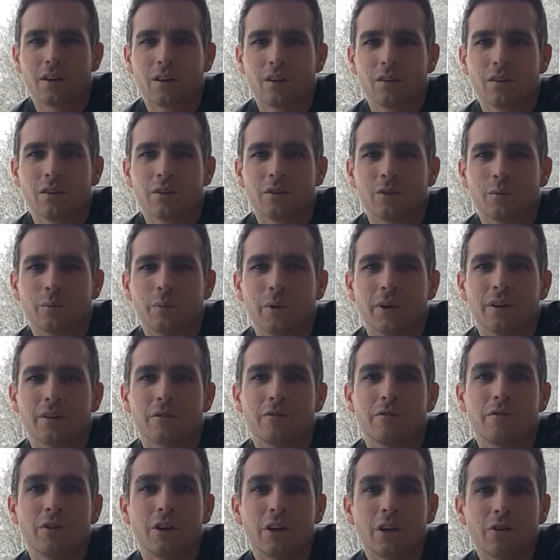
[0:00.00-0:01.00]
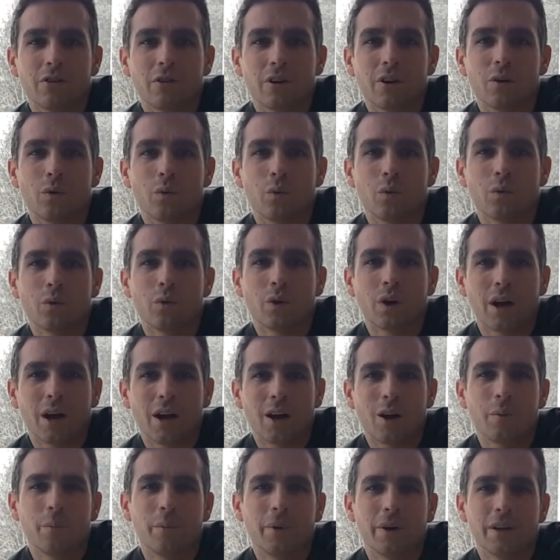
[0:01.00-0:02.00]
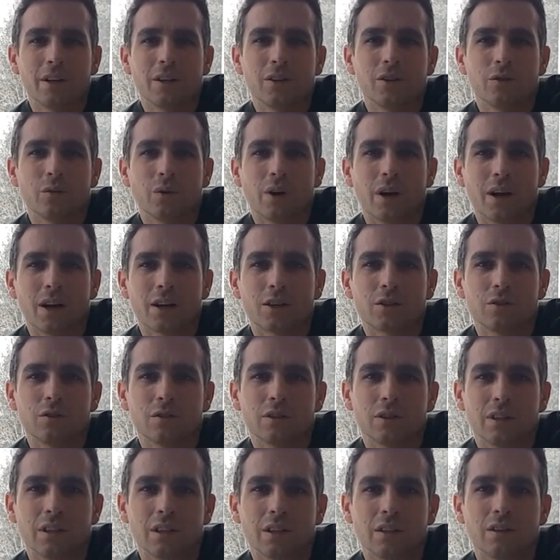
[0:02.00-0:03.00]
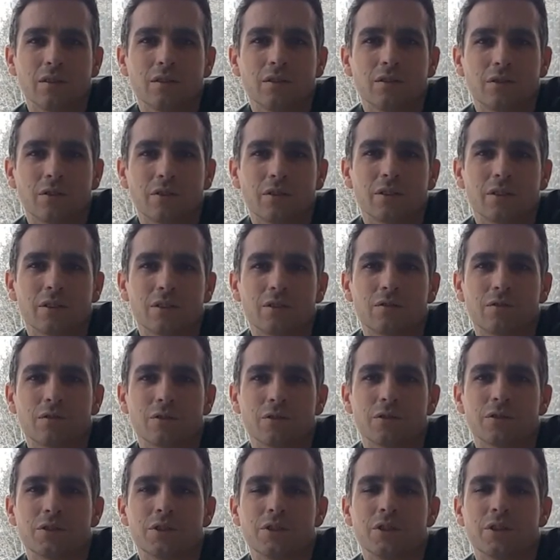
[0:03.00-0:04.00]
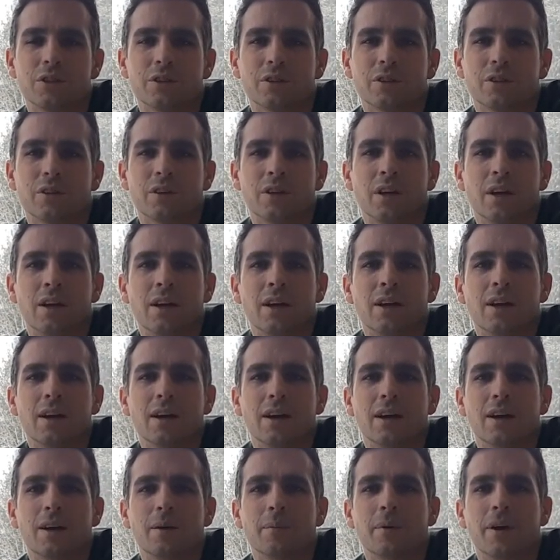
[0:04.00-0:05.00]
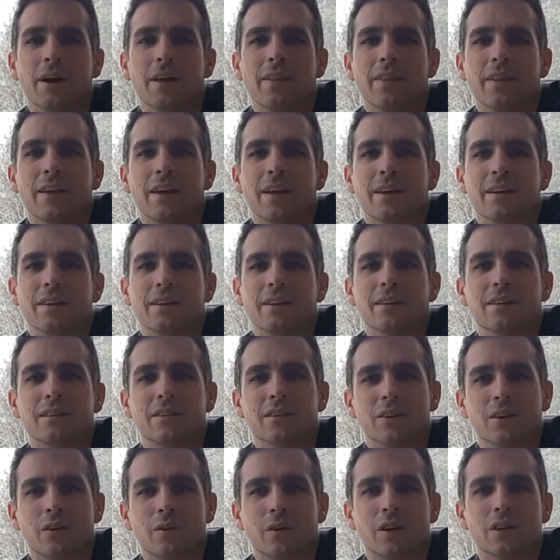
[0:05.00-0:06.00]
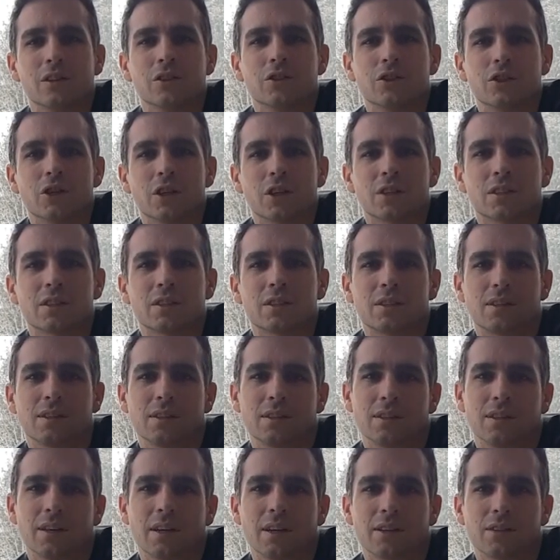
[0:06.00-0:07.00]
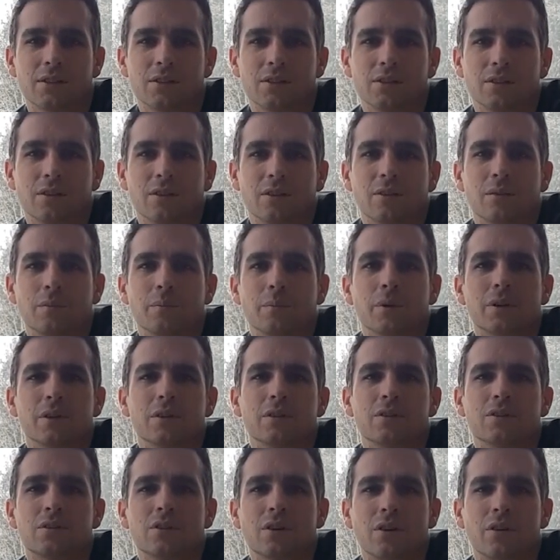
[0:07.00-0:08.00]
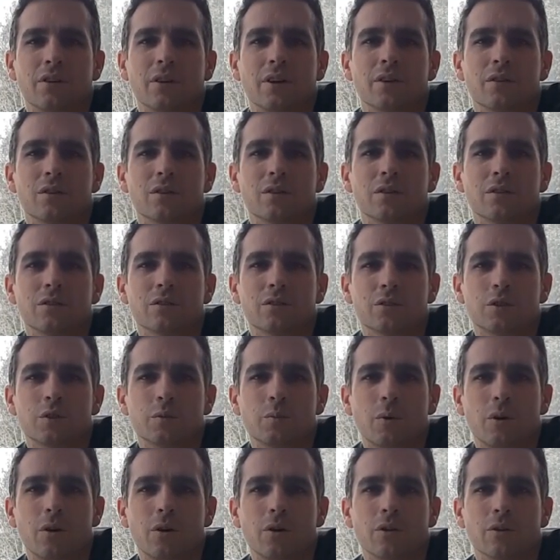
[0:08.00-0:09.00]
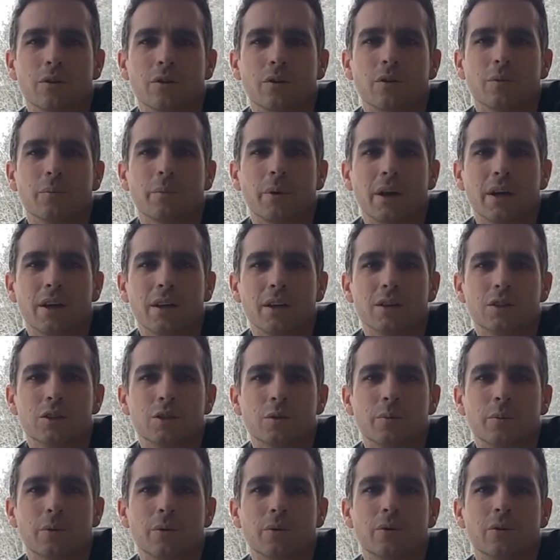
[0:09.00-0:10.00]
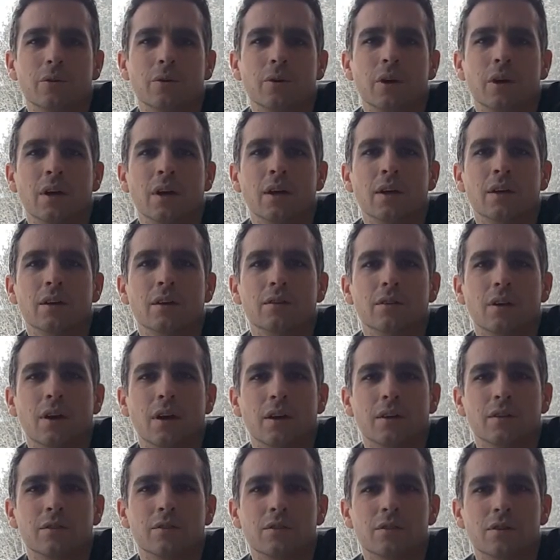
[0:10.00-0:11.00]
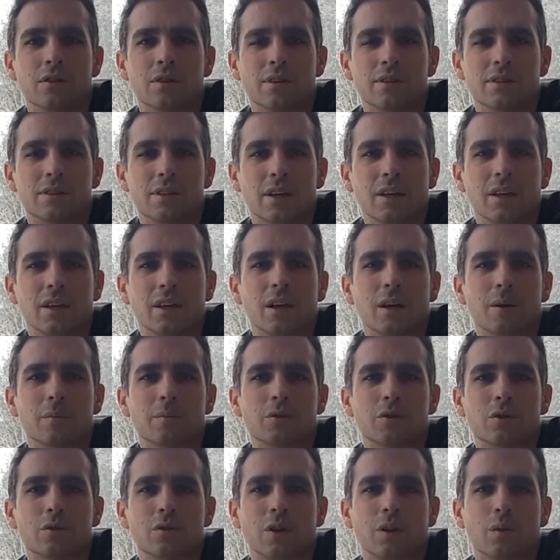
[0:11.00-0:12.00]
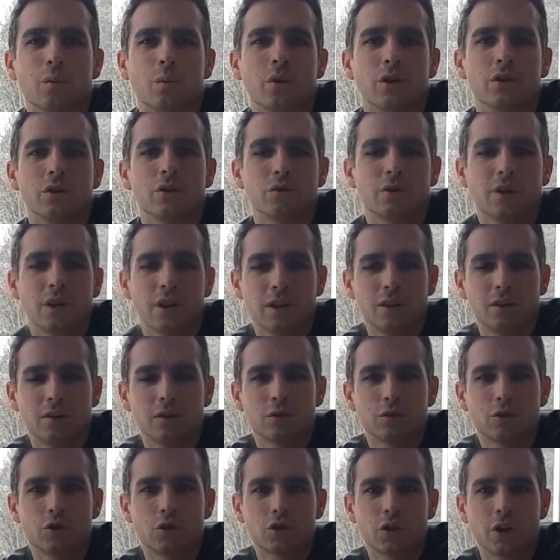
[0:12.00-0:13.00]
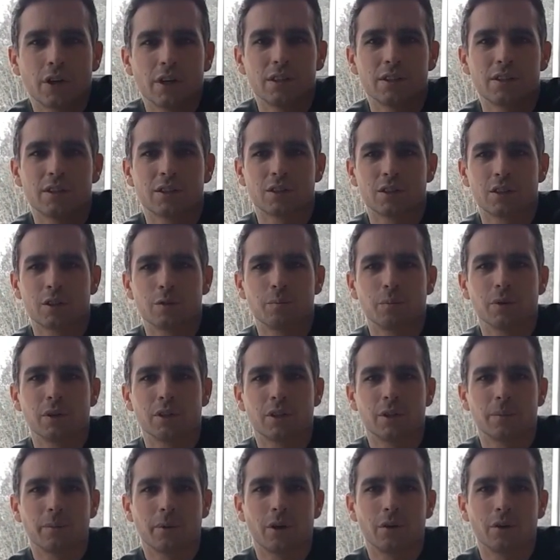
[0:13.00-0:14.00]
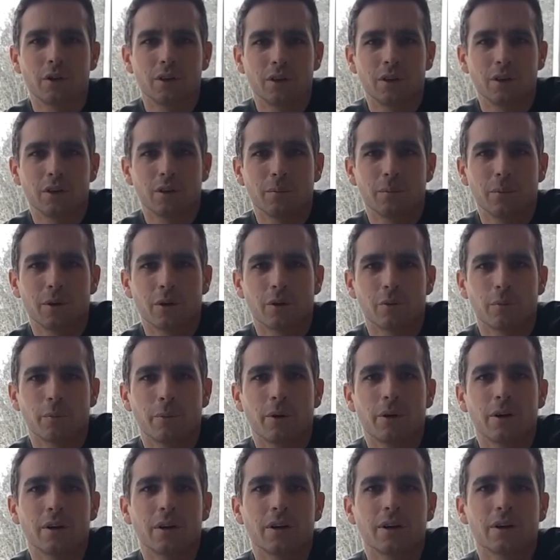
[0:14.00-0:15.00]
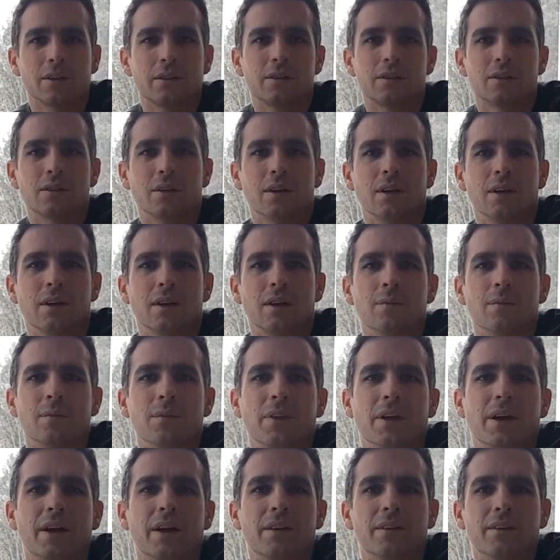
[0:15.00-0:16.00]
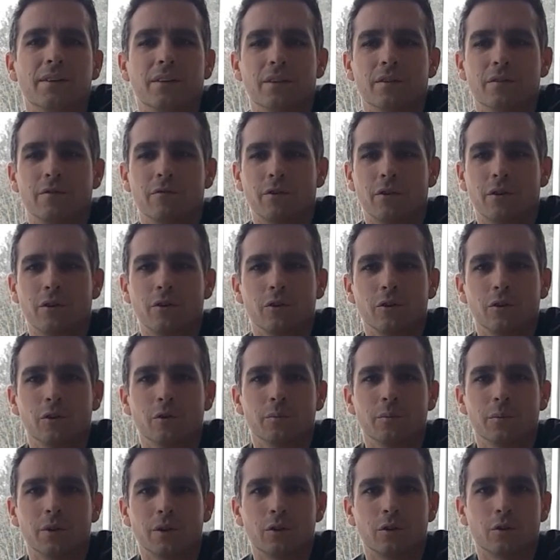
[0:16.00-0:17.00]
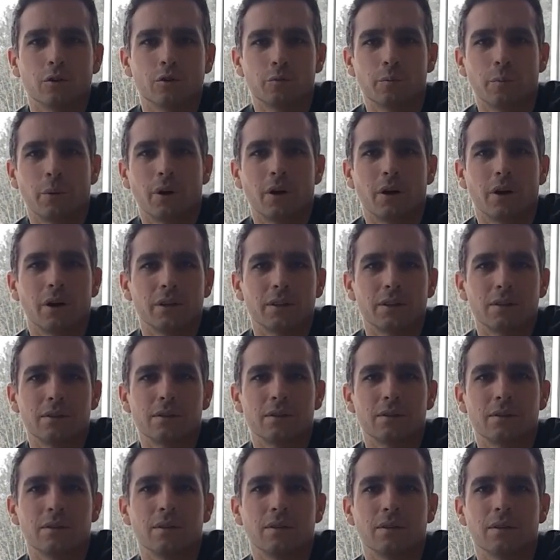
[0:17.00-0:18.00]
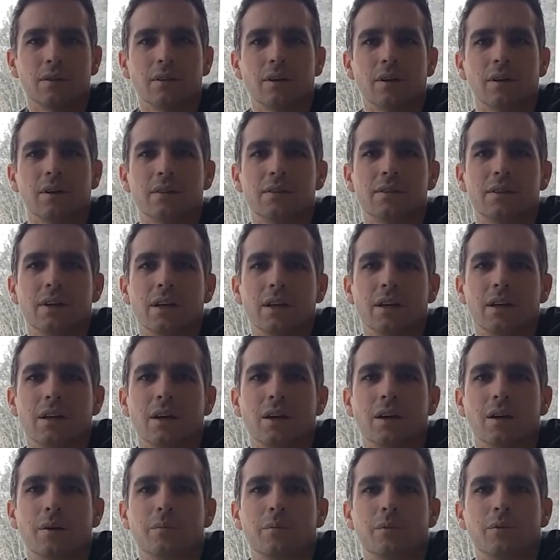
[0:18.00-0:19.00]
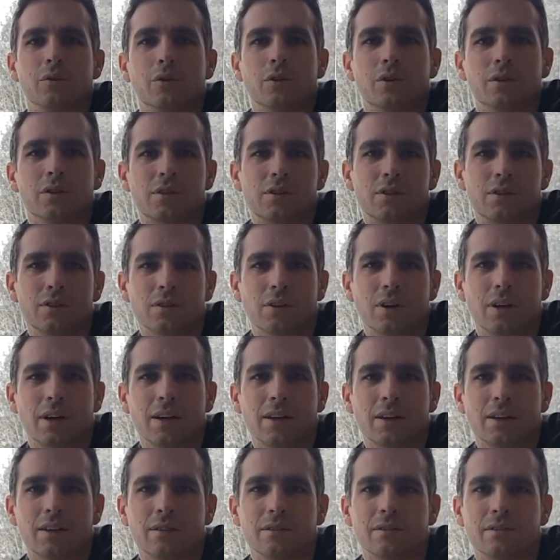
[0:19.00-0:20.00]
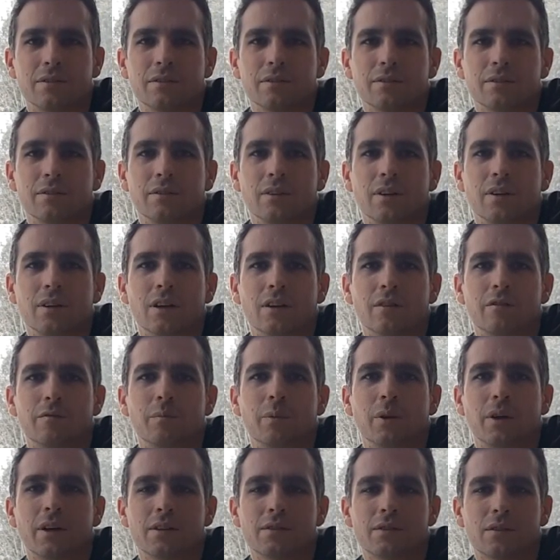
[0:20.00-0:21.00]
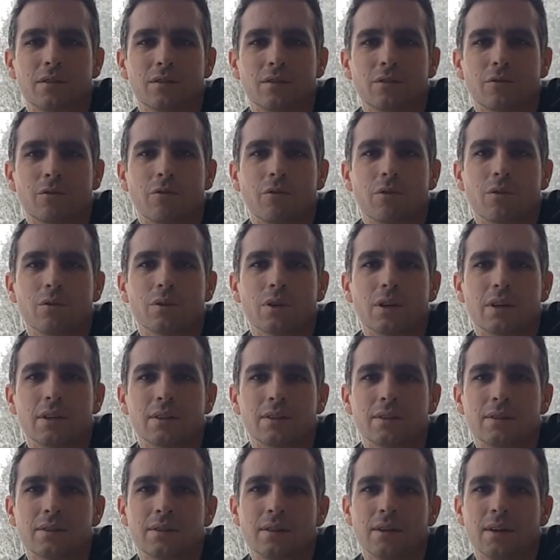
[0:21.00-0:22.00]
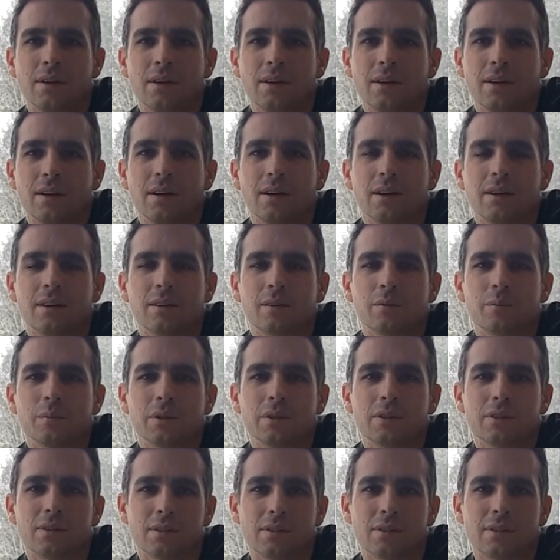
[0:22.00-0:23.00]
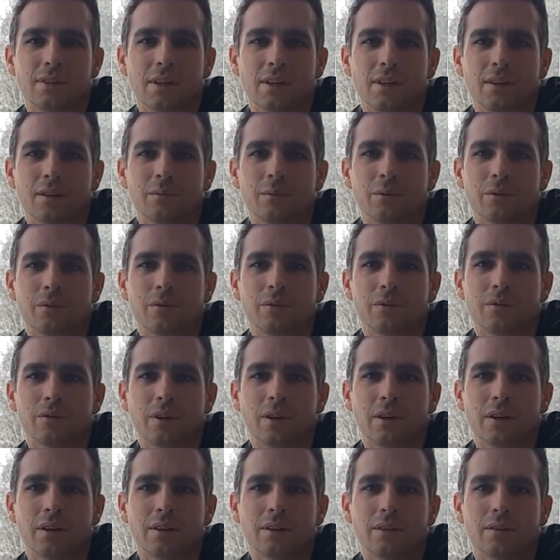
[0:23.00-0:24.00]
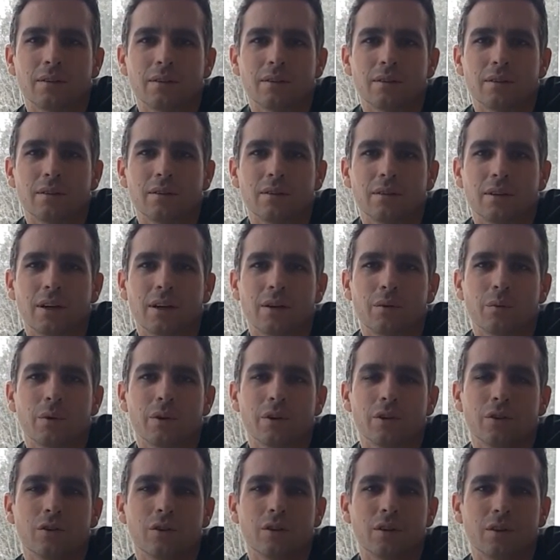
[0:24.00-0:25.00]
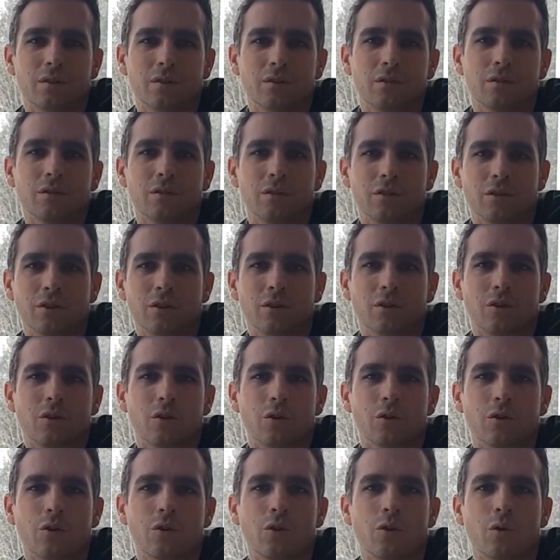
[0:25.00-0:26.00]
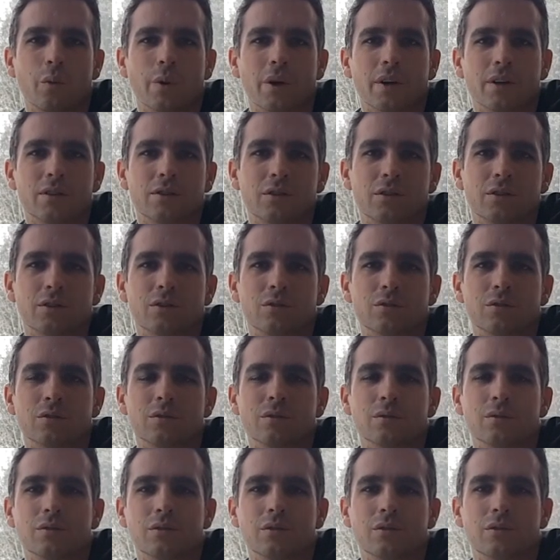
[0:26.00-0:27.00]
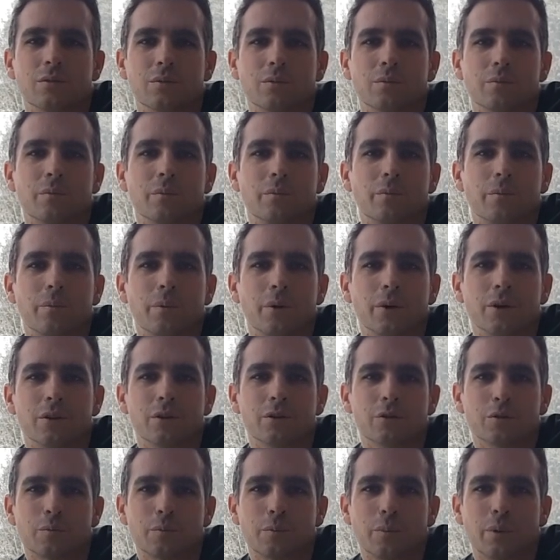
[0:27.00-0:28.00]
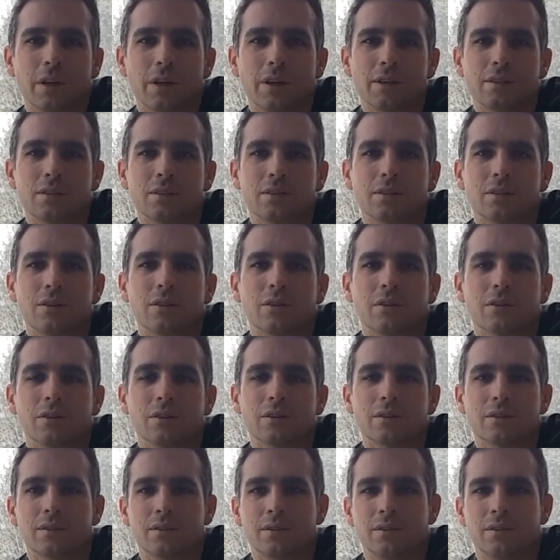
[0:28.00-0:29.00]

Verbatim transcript: it a little bit, figure out how many you actually need during this first year, um, and then you know adjust the next year. But start out a little smaller, manageable. Uh, set it up so that when you take those trays and split them out into the bigger pots, that the volume that those pots uh, take up, you can still have enough plants under grow lights, and it'll be sustainable. Uh, that way, you can you know, go the whole way until you, you're putting those plants in the garden.